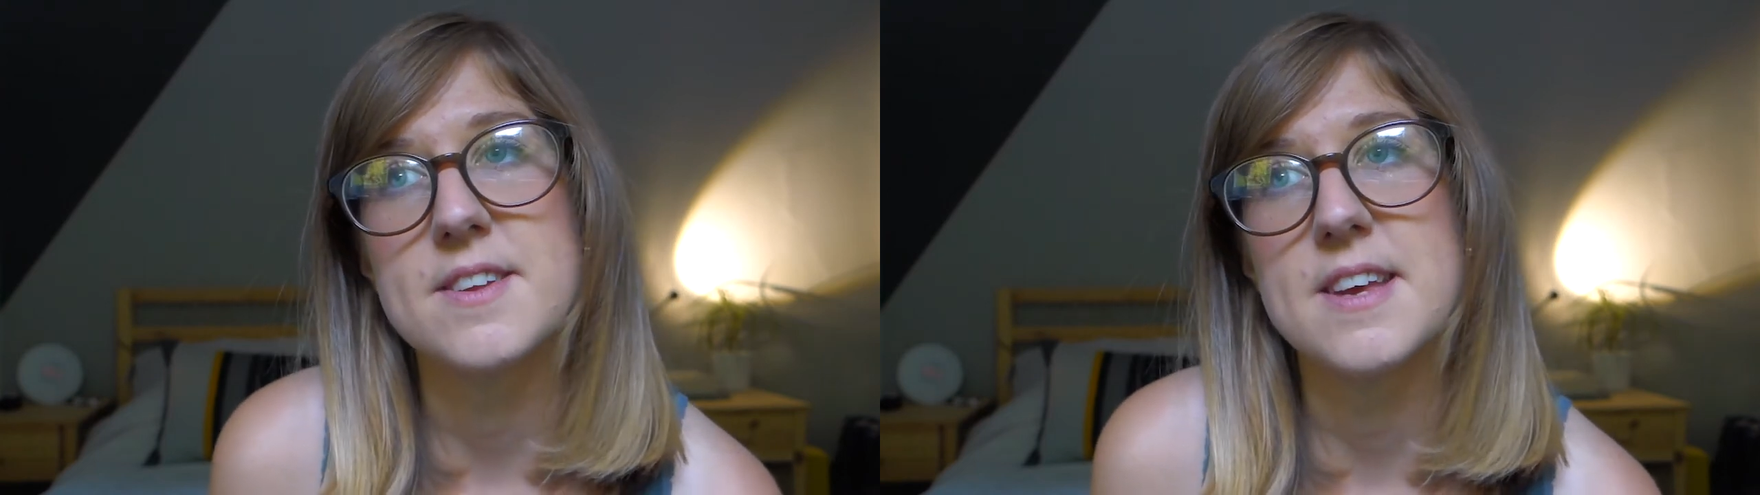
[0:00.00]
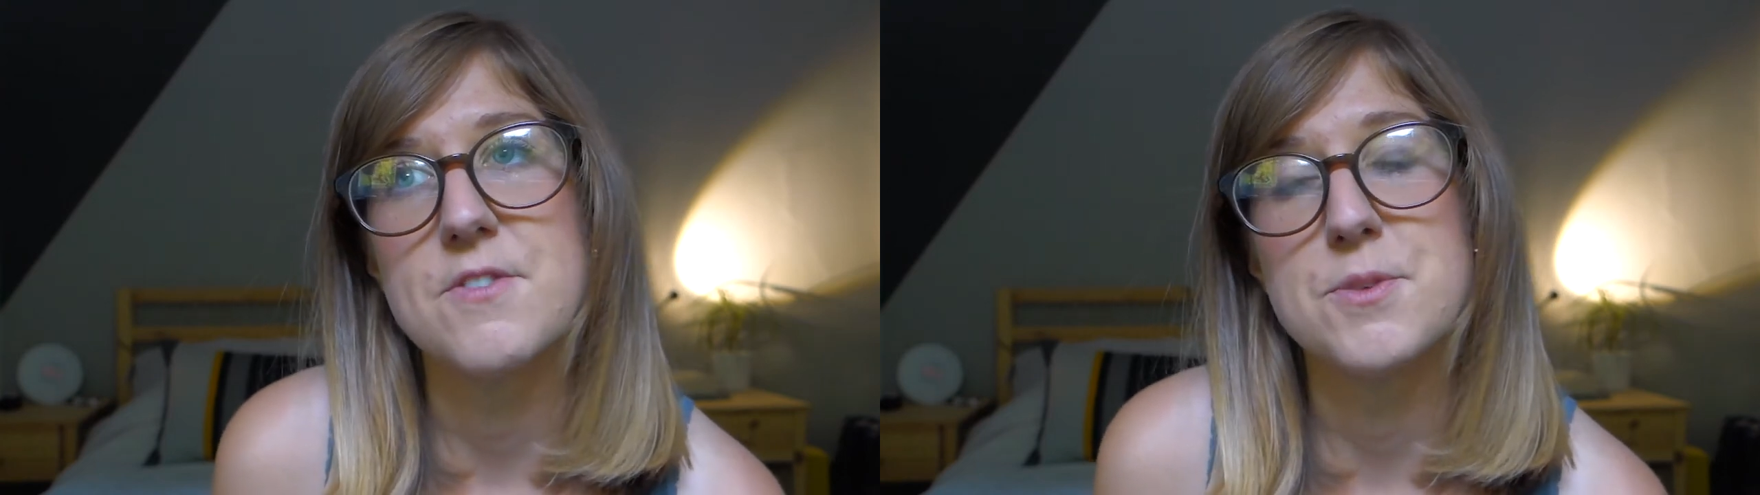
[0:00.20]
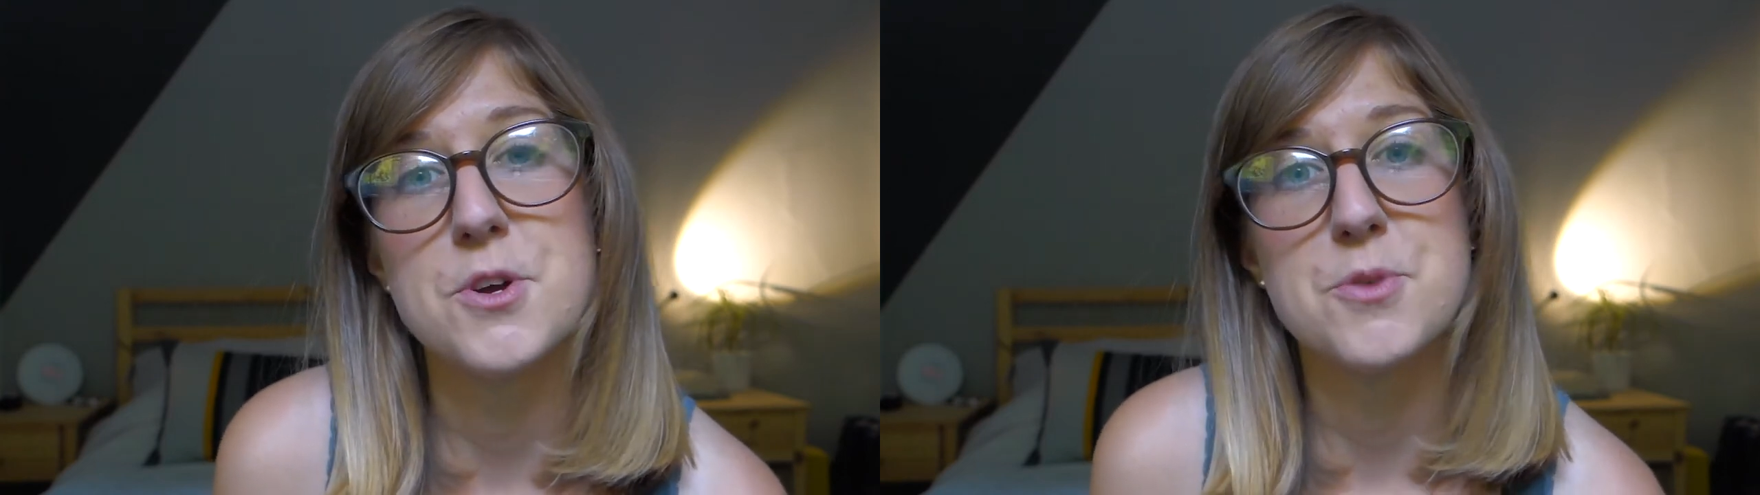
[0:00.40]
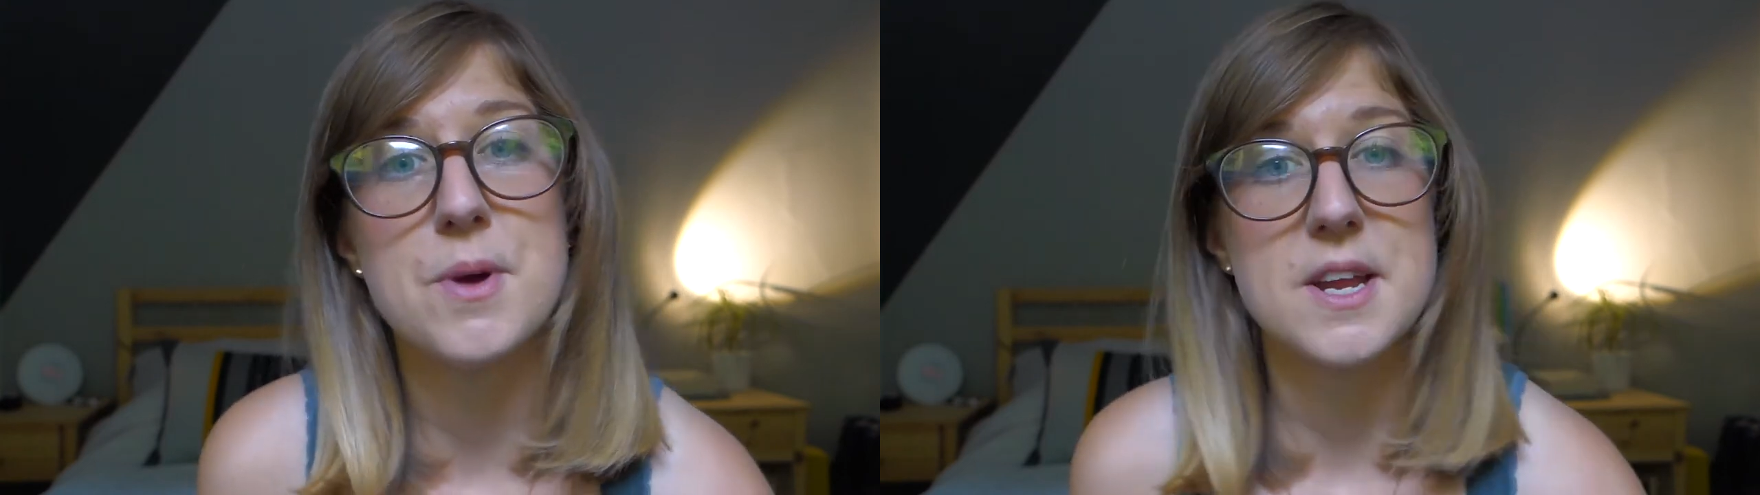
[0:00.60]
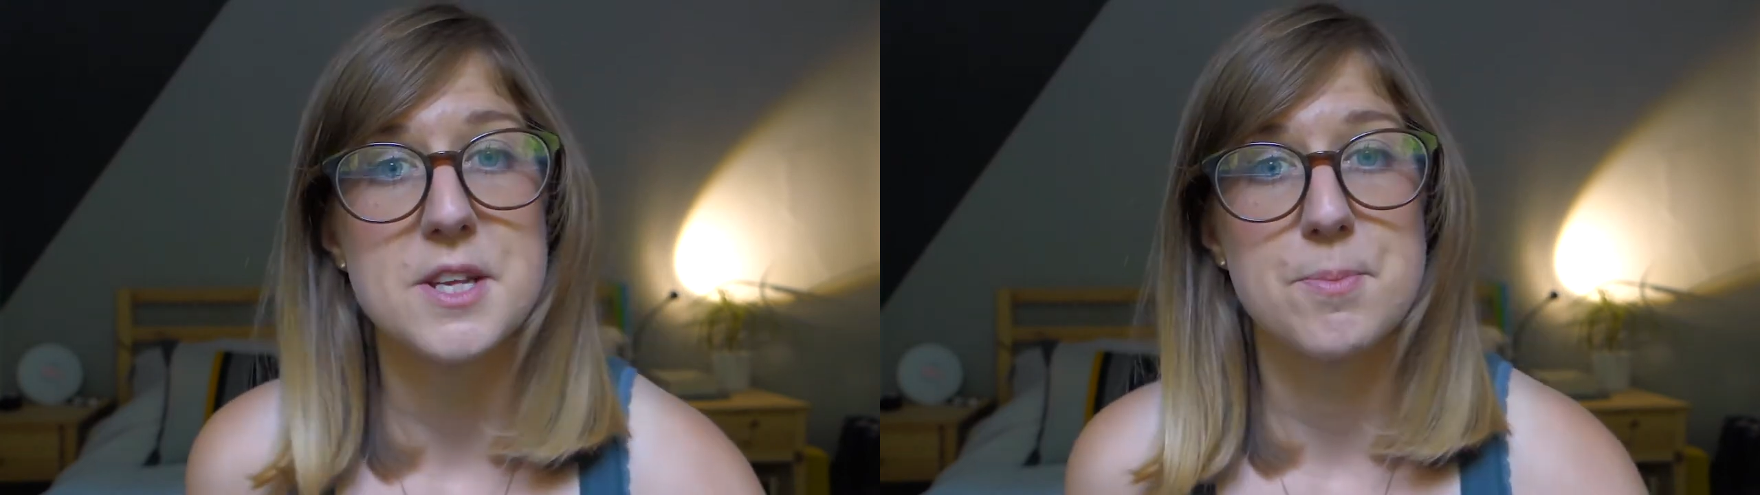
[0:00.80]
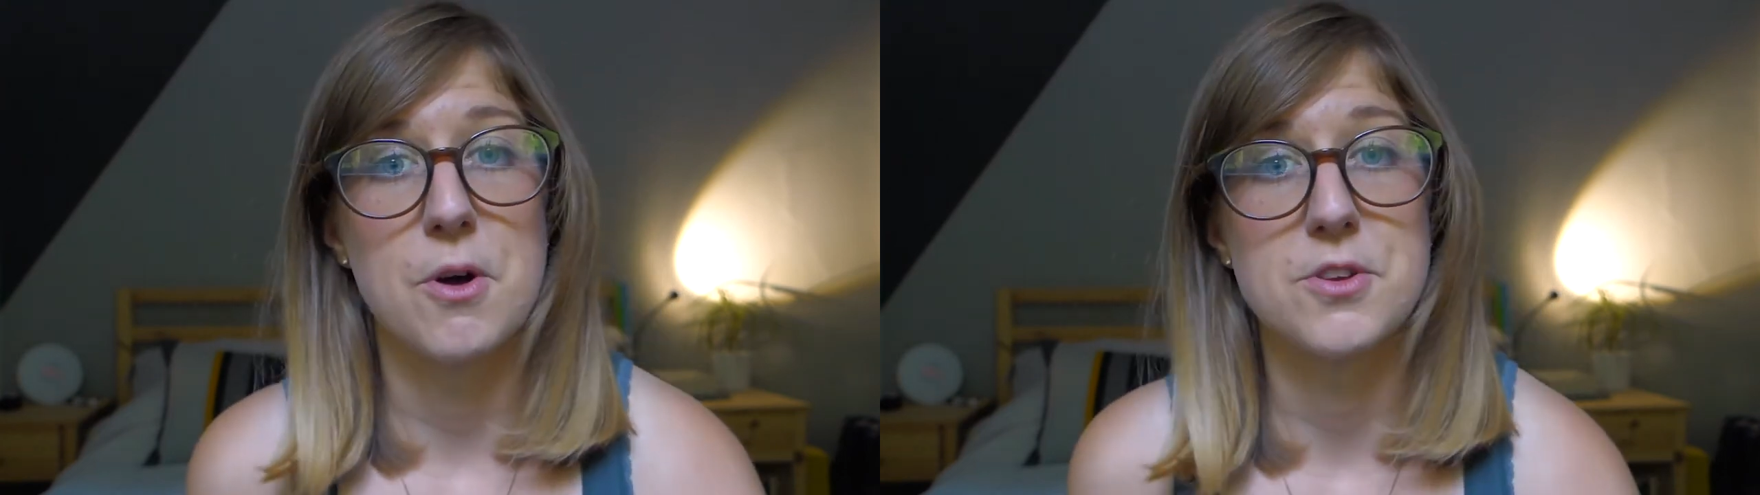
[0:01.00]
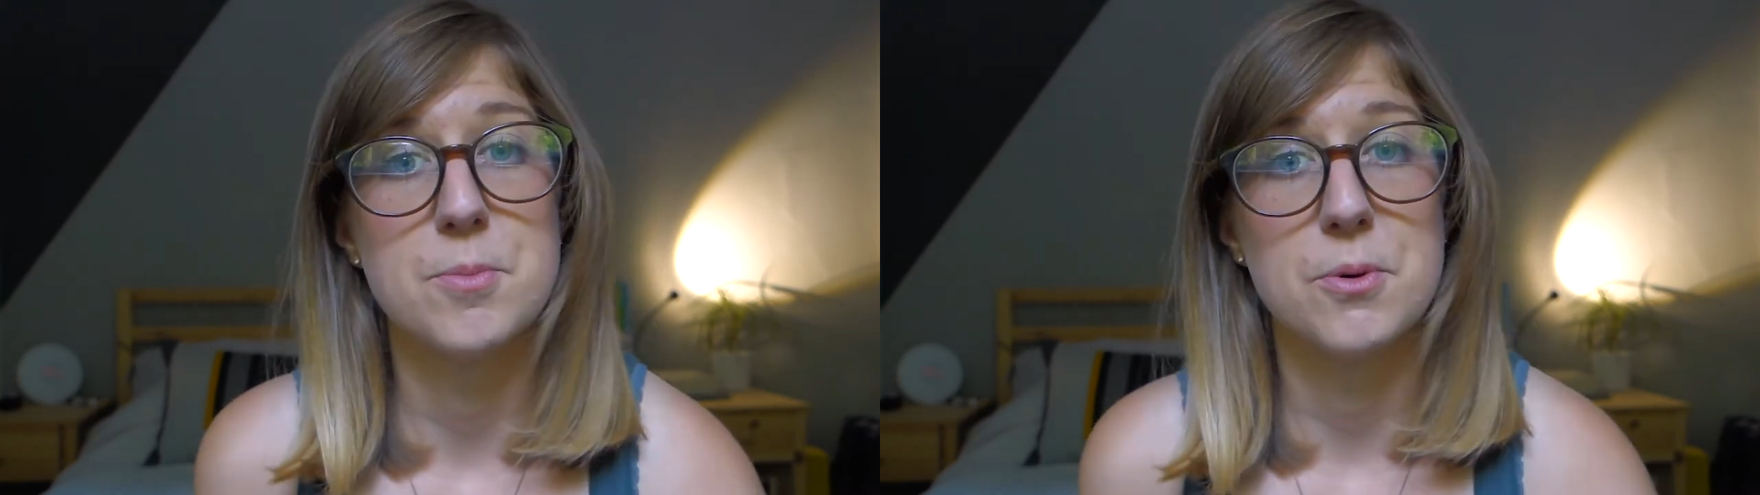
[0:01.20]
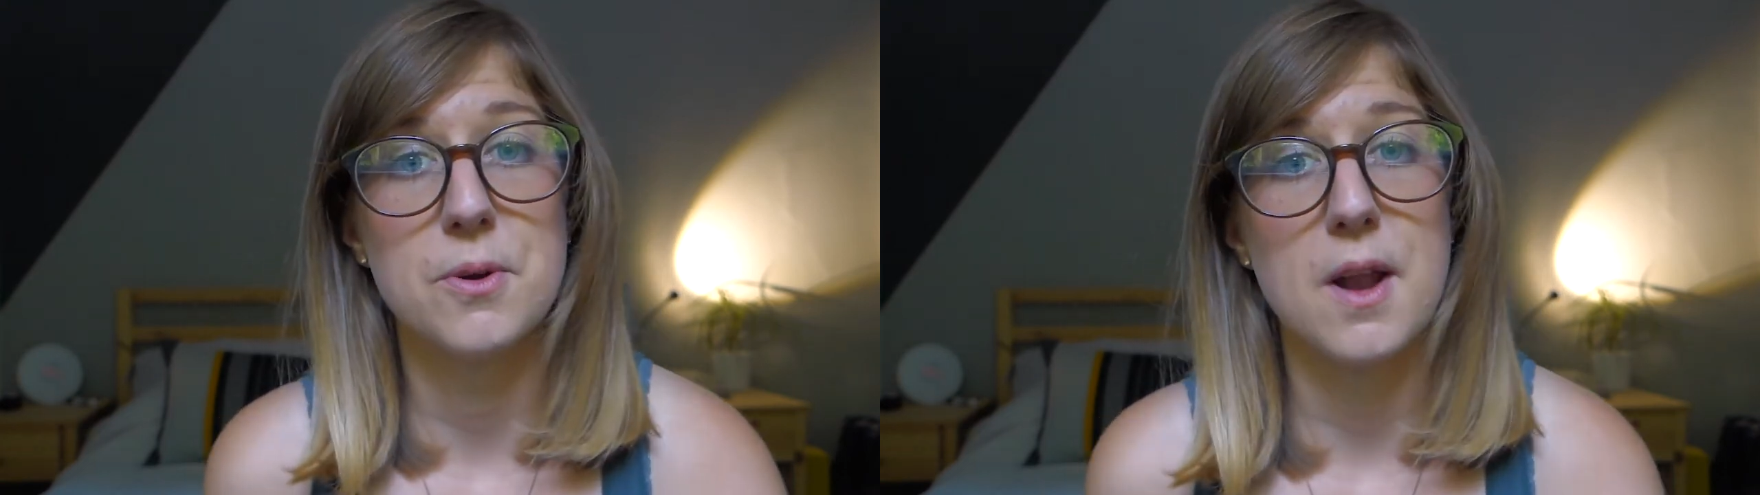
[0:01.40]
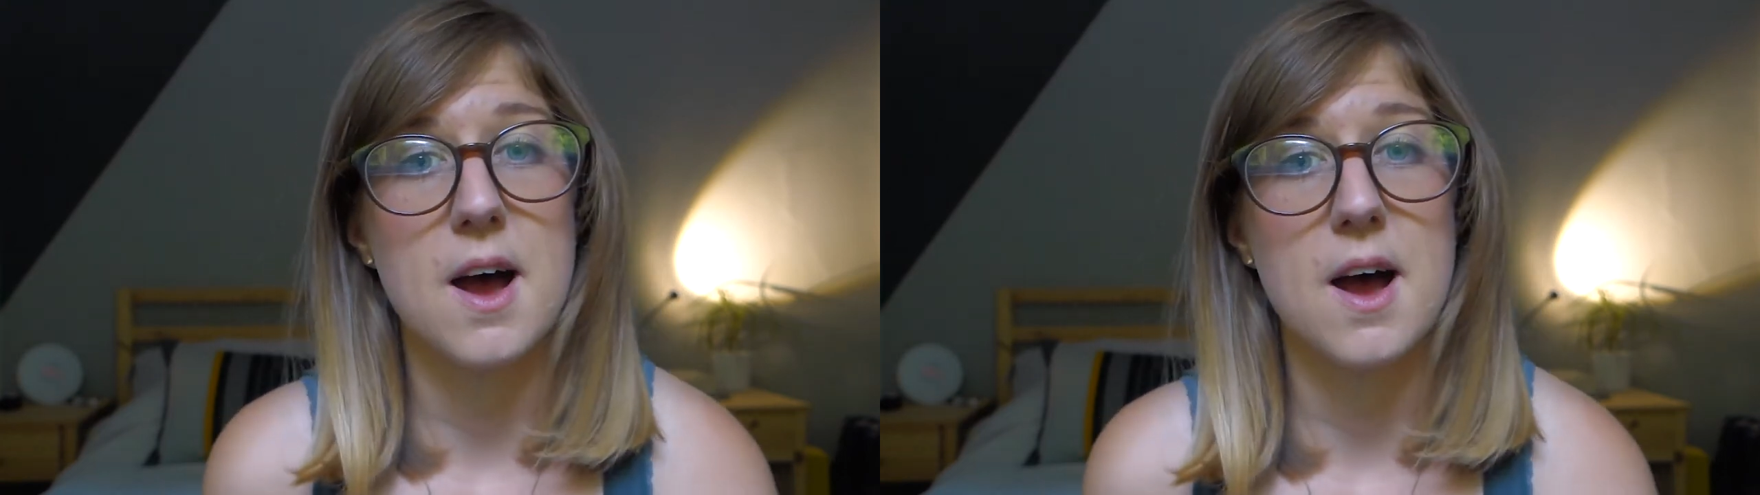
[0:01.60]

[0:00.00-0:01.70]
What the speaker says: save as much money as possible,